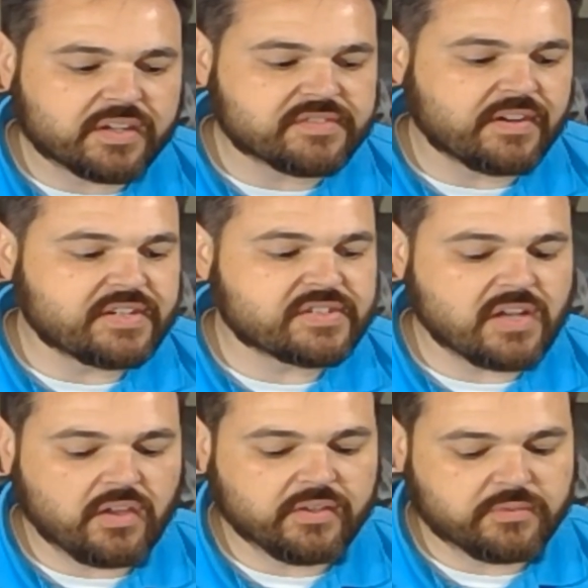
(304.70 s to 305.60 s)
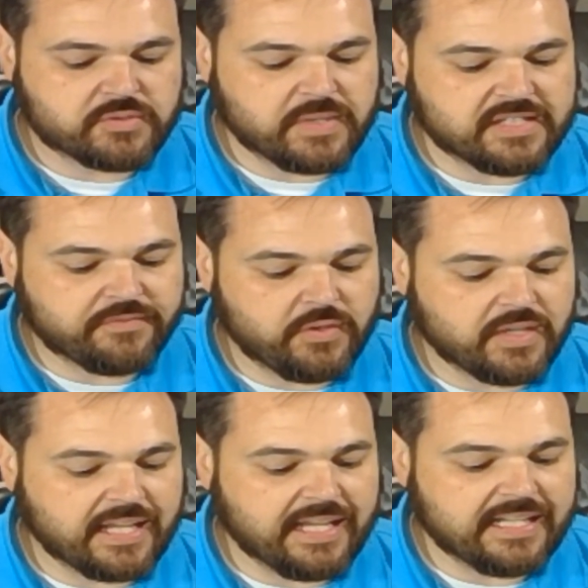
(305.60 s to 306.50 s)
is very solid, which means if you
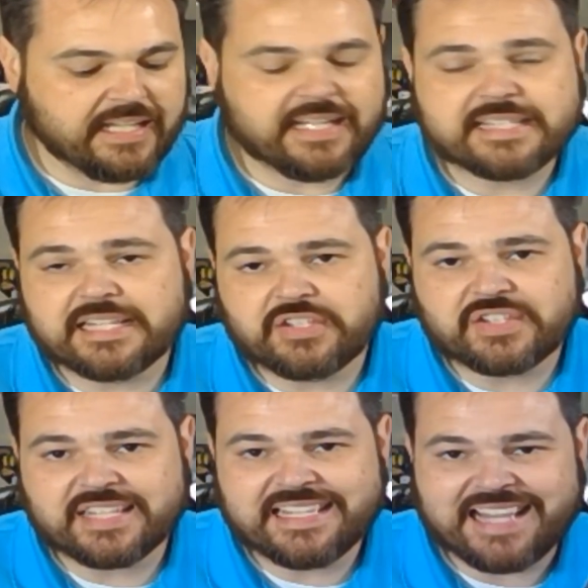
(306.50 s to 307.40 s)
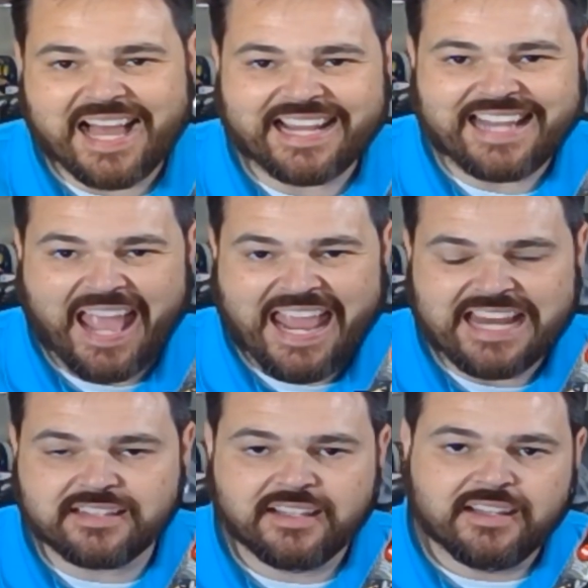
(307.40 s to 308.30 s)
can get it in a CGC 9/8,